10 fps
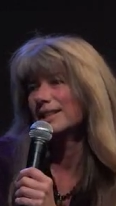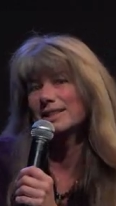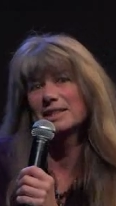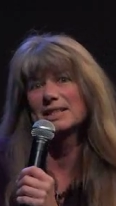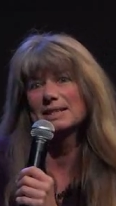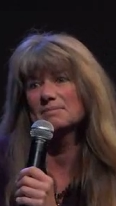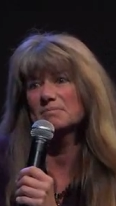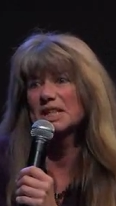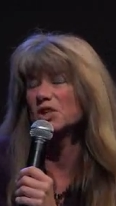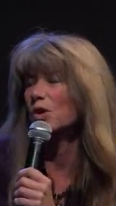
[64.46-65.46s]
in this
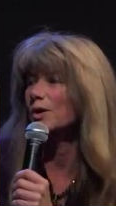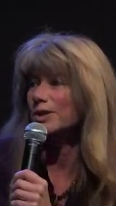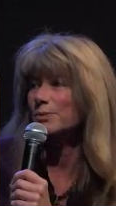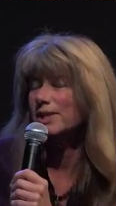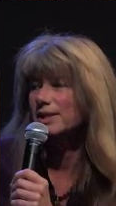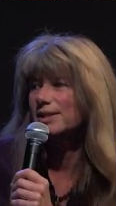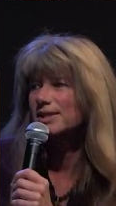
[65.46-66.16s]
incarcerated